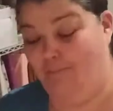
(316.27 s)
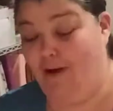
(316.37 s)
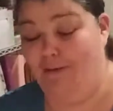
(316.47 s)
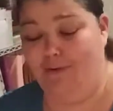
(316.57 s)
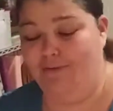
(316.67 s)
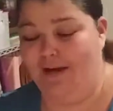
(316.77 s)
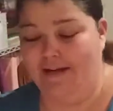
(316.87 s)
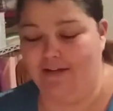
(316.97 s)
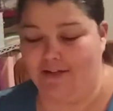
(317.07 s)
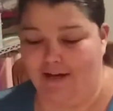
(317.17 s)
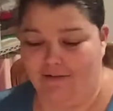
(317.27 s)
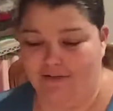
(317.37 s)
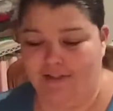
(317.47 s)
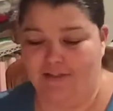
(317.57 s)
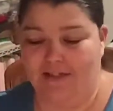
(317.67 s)
bobbin winder. How
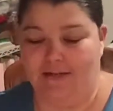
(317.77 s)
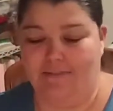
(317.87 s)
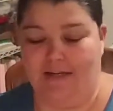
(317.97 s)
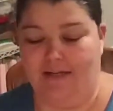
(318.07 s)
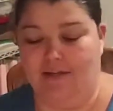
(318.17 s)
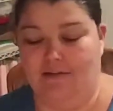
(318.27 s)
silly am I?